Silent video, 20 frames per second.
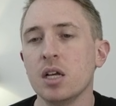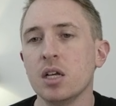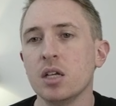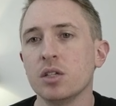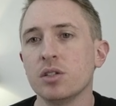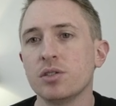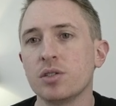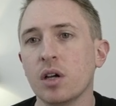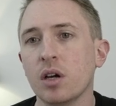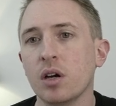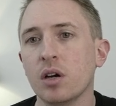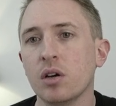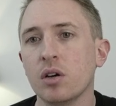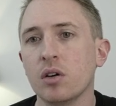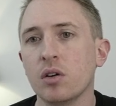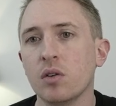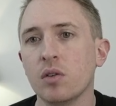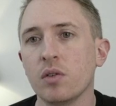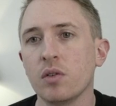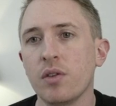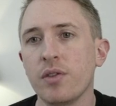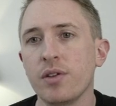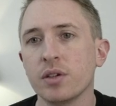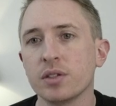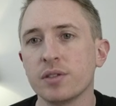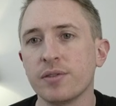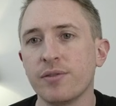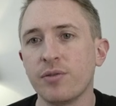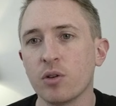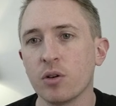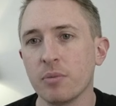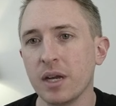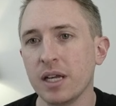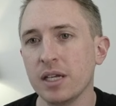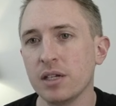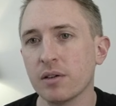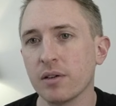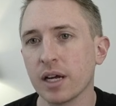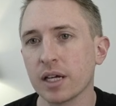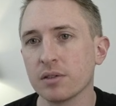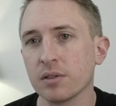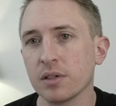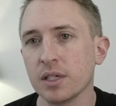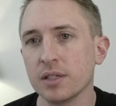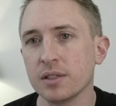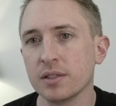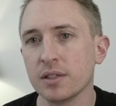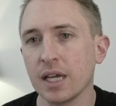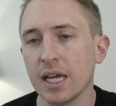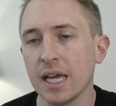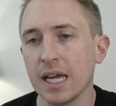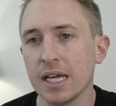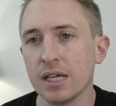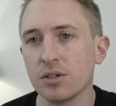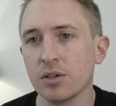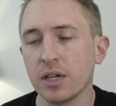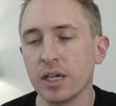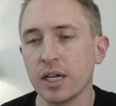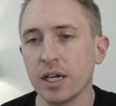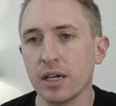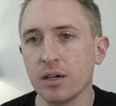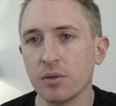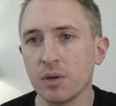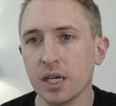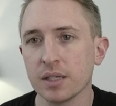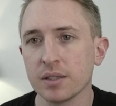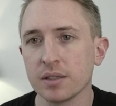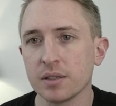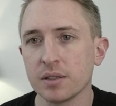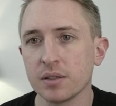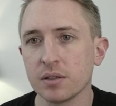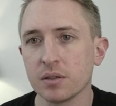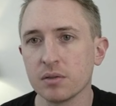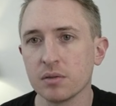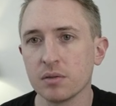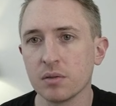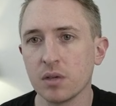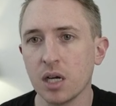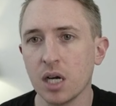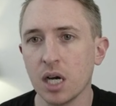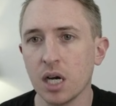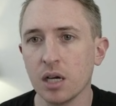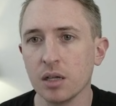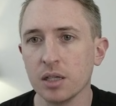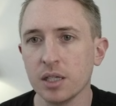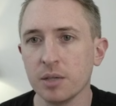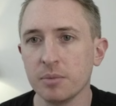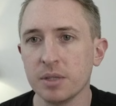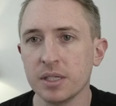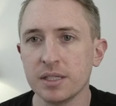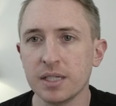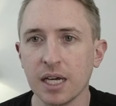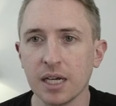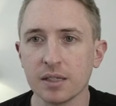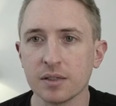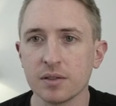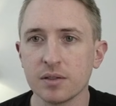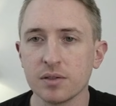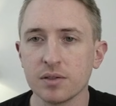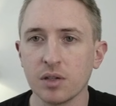So there's 4 main directories: Android, iOS, lib, and test.